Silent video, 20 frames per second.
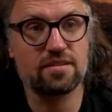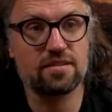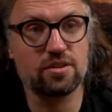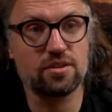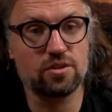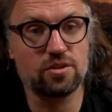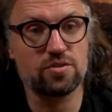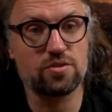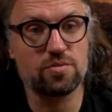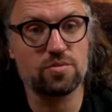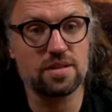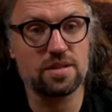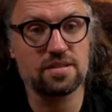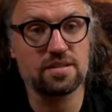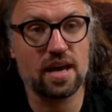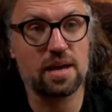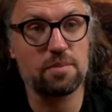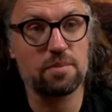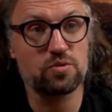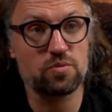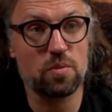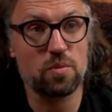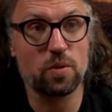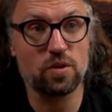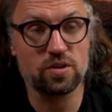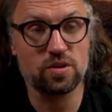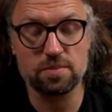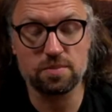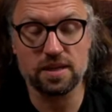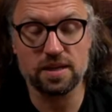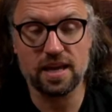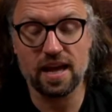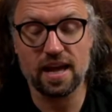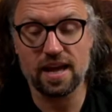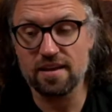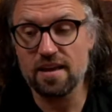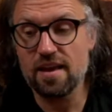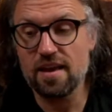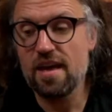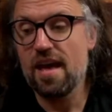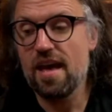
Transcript: close to in time as we possibly can.